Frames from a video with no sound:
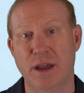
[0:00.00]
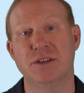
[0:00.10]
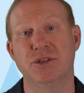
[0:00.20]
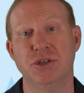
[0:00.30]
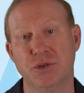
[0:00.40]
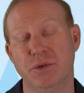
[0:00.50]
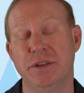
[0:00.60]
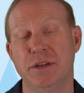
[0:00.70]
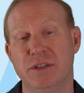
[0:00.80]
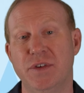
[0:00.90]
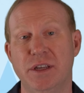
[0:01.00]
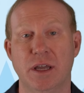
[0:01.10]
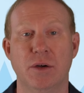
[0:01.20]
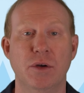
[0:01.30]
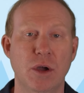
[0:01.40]
As usual, in this
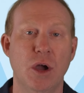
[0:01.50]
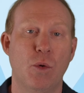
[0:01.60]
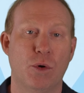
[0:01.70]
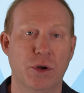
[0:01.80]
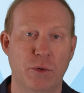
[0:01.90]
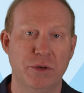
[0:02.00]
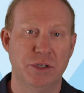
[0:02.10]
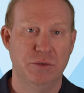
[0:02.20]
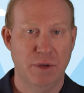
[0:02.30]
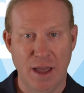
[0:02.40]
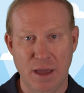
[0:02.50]
video, we're going to